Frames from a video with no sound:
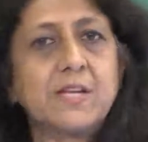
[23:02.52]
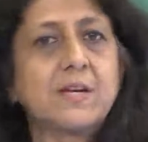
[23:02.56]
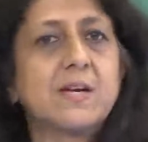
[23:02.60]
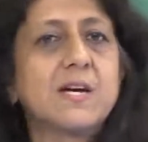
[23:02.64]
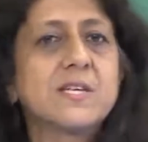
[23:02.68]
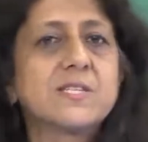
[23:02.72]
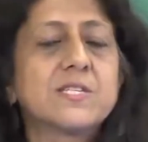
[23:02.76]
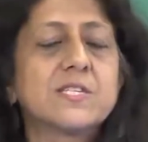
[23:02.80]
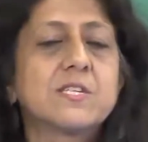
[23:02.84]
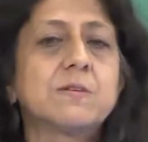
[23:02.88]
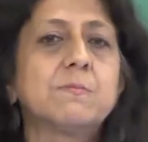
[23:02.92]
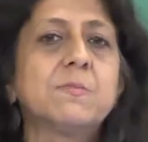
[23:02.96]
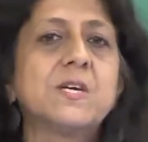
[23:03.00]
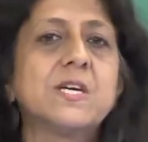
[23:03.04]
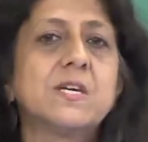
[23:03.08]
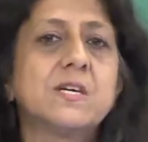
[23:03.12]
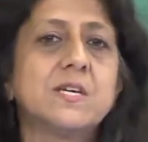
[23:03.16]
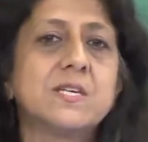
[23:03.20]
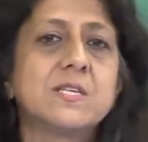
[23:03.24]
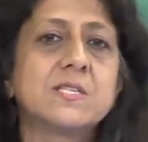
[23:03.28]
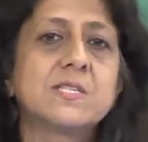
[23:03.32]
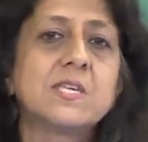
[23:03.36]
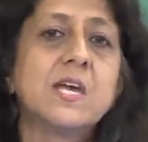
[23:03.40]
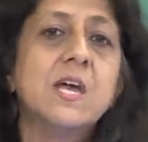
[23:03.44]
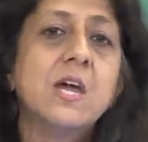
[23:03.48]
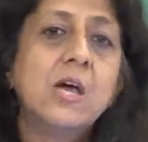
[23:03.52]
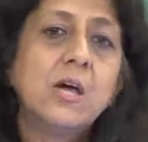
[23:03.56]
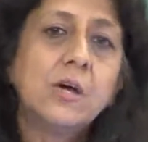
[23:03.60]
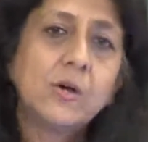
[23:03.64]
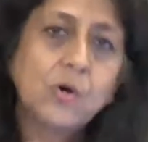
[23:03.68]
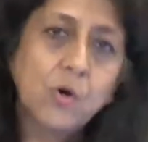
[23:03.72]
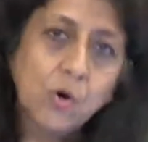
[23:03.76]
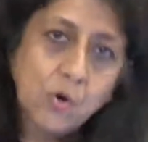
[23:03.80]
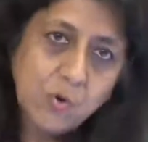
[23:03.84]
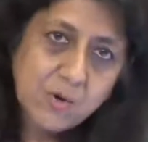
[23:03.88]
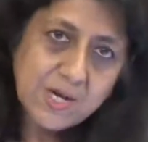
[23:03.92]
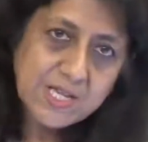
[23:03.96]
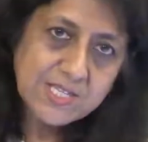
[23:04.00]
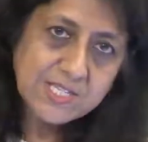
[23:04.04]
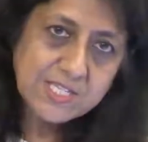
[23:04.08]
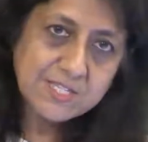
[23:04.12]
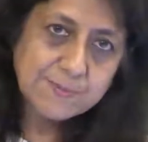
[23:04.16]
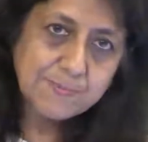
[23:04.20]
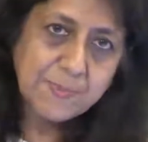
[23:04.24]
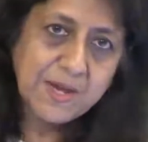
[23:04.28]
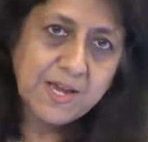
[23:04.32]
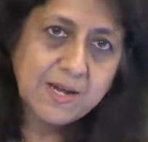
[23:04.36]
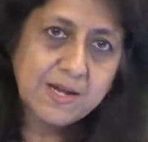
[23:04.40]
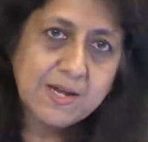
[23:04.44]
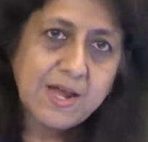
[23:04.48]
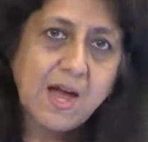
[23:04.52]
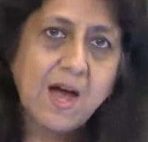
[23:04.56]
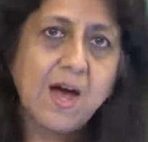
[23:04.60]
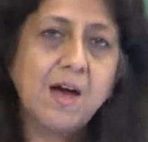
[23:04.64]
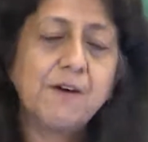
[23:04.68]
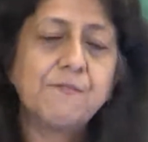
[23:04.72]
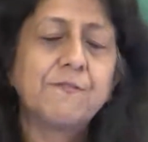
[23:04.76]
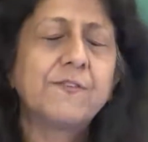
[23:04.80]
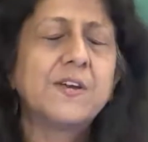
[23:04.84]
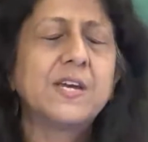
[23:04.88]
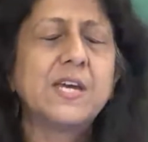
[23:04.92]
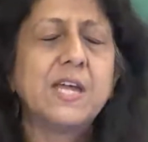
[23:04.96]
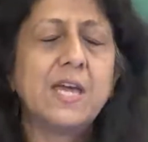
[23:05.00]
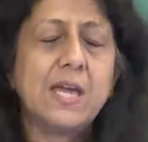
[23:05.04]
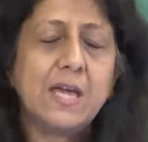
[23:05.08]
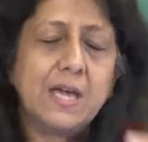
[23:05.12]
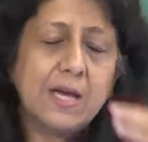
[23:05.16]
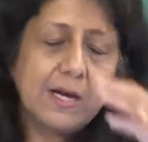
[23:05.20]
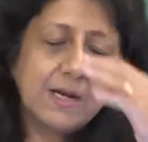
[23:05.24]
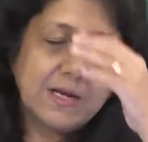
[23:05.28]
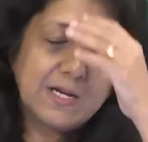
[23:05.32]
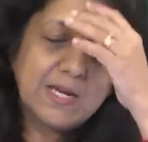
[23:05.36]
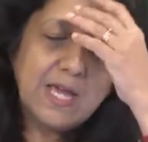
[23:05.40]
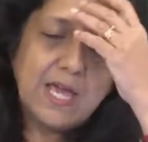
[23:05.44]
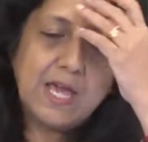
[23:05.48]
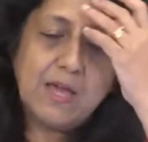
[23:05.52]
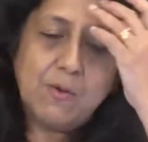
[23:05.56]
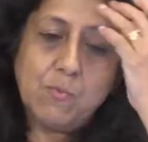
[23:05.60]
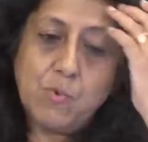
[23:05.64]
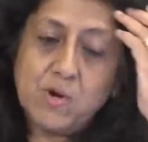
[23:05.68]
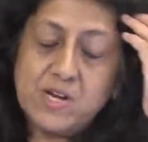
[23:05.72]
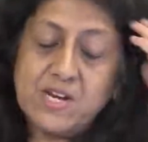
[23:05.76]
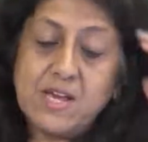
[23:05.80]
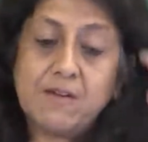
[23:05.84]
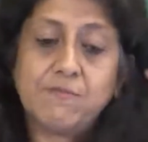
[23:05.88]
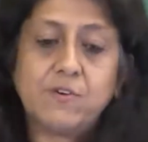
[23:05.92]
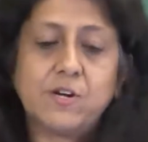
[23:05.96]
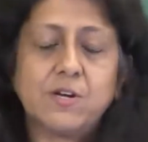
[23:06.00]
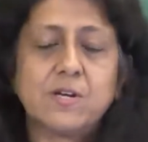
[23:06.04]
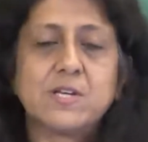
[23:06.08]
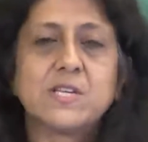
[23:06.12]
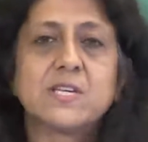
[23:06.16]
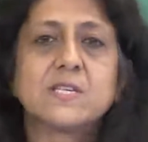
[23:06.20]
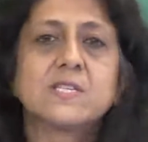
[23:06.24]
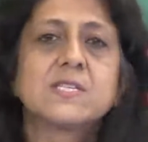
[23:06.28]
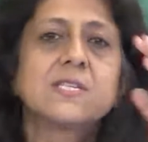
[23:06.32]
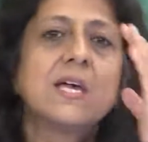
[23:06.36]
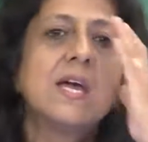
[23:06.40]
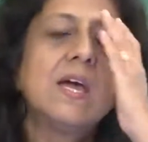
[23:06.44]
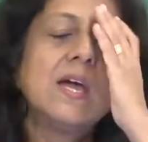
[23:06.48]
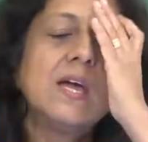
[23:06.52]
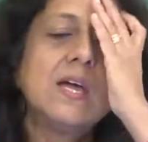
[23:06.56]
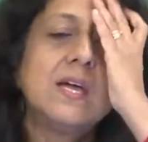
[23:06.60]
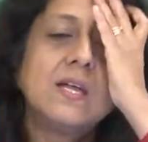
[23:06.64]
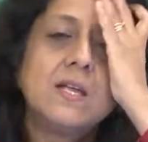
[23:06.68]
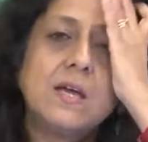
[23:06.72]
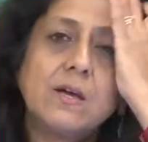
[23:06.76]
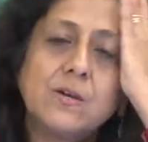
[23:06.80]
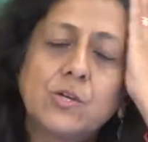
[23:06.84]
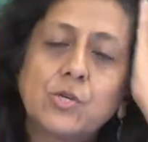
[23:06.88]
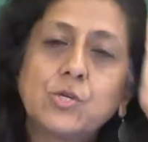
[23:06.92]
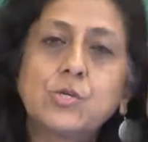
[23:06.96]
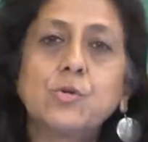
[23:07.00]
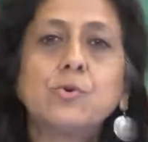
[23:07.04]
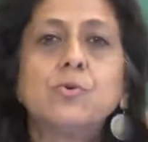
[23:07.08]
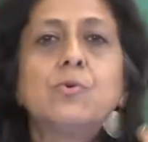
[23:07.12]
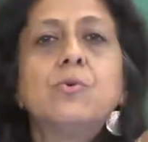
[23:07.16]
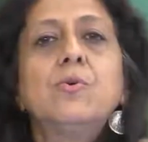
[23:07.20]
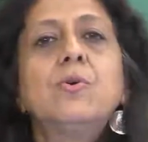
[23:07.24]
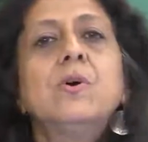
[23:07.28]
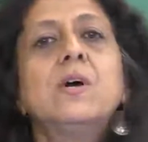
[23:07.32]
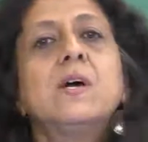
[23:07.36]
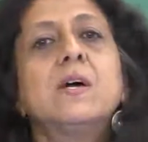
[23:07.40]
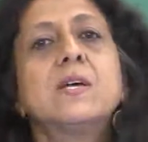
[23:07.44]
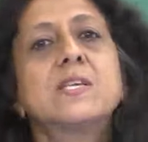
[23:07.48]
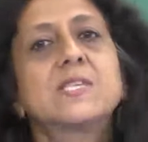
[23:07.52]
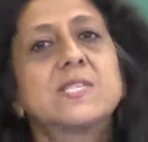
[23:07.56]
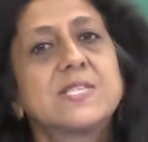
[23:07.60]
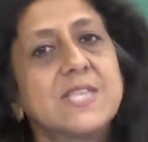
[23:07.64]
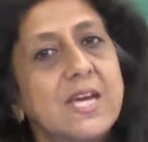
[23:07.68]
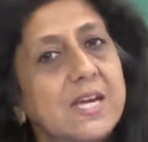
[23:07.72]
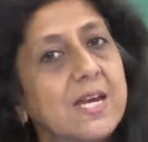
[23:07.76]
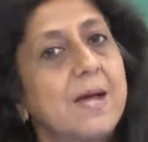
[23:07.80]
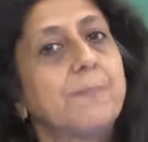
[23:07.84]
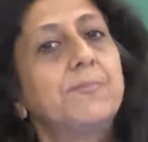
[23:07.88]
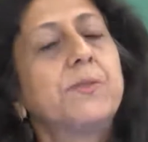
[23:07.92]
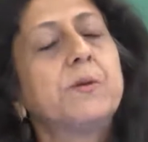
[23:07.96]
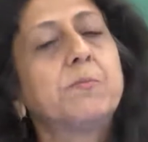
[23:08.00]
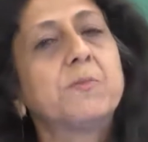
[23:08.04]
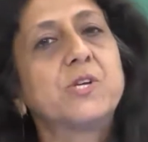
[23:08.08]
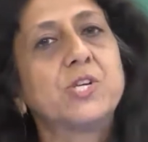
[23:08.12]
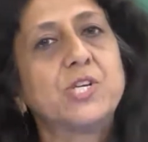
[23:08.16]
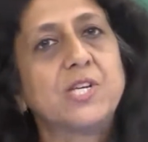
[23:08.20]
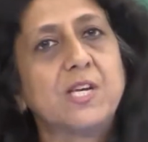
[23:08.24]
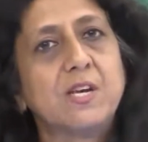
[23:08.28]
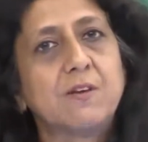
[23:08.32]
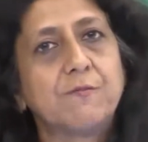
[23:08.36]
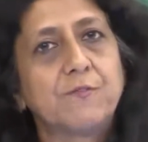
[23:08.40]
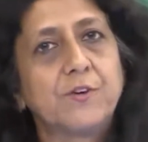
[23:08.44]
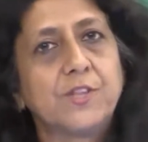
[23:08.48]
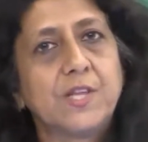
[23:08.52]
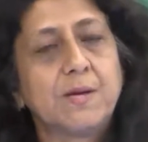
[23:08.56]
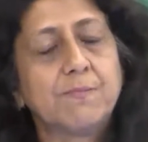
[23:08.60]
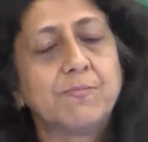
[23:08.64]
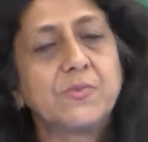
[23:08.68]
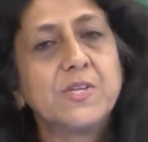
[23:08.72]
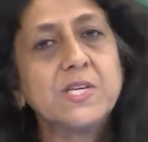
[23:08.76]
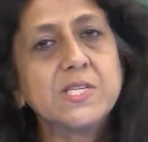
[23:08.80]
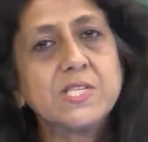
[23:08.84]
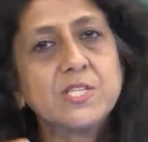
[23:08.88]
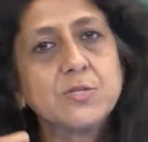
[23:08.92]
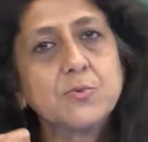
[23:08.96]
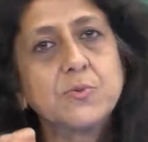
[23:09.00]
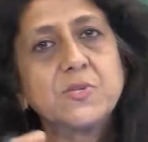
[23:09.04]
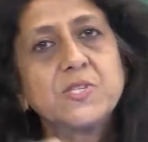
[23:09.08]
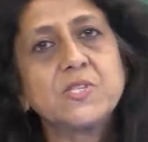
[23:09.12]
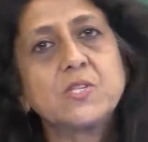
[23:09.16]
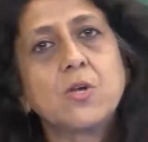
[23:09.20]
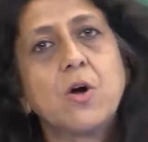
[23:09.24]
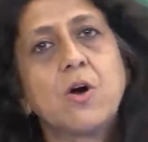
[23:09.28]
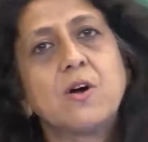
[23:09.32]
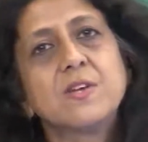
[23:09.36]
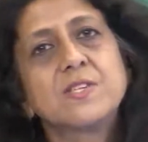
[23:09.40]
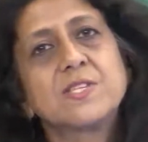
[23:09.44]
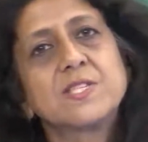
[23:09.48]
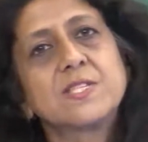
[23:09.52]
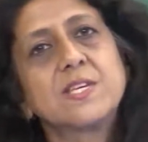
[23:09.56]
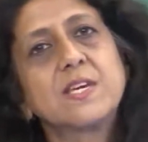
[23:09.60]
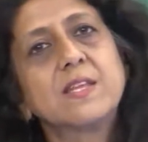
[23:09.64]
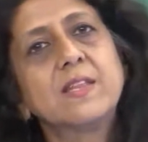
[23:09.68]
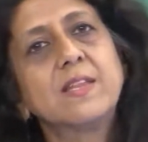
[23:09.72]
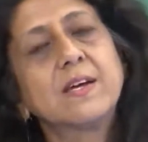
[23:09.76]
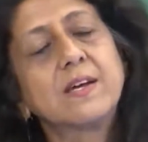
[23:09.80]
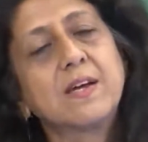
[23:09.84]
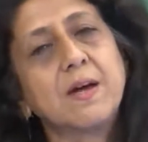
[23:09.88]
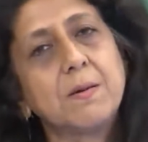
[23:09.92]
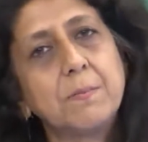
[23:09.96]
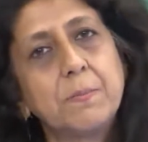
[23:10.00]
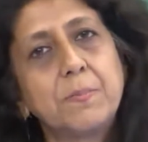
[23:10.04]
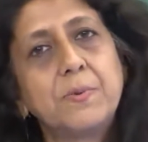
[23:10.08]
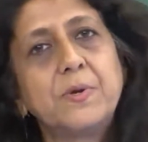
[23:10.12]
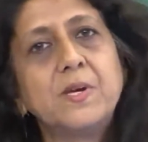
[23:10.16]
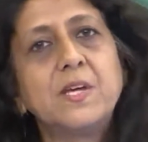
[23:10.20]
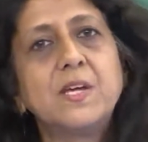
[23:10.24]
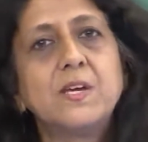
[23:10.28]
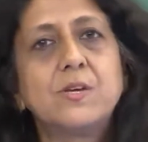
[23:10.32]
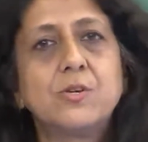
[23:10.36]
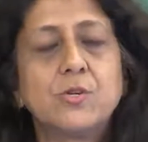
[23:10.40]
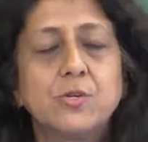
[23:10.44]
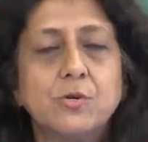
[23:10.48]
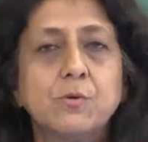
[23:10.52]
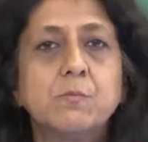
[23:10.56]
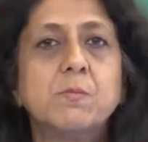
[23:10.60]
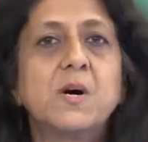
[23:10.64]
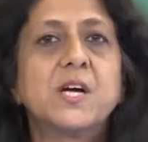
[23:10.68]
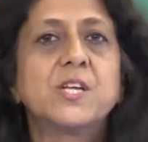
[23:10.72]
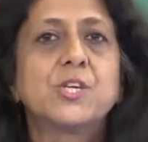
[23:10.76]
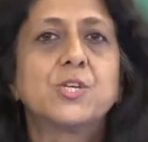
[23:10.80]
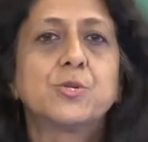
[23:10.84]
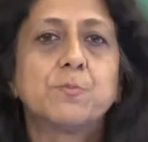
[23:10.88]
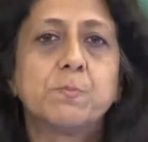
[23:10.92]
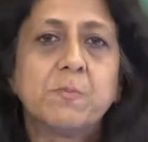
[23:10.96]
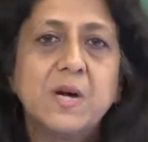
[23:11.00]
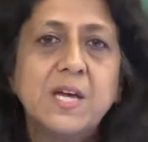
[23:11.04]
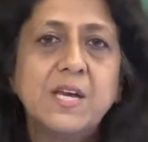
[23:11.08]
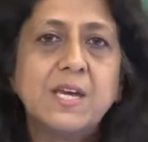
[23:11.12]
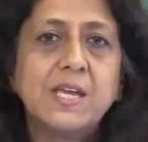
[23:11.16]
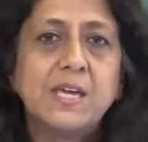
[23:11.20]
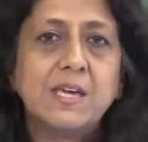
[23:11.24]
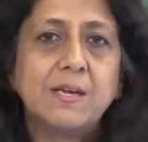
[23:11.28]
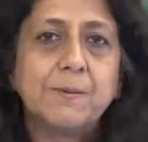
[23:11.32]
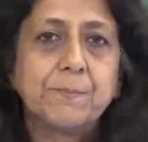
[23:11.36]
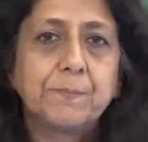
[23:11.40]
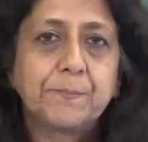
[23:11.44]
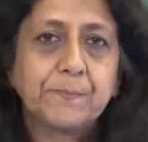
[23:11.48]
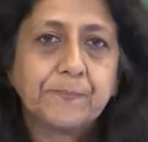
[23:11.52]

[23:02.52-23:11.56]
the customer is, go and spend half a day, whatever it is, to set up the machine for them. This was costing the company too much money,